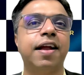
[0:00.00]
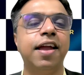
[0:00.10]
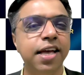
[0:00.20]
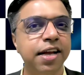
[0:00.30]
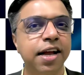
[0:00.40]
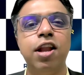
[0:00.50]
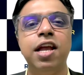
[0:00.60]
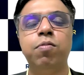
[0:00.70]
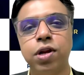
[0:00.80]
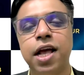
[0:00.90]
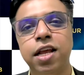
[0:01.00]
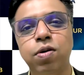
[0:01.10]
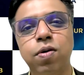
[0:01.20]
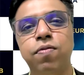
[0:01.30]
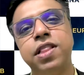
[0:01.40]
yeah, earning more than
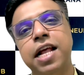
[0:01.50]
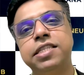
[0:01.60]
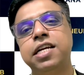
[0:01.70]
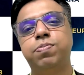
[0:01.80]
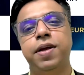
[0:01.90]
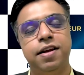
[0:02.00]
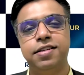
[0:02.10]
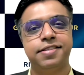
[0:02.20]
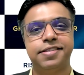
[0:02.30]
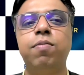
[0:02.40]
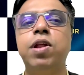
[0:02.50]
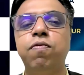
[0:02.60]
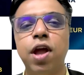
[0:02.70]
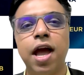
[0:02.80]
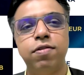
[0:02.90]
you with the less experience. How many
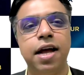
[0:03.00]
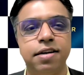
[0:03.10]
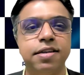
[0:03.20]
of you have that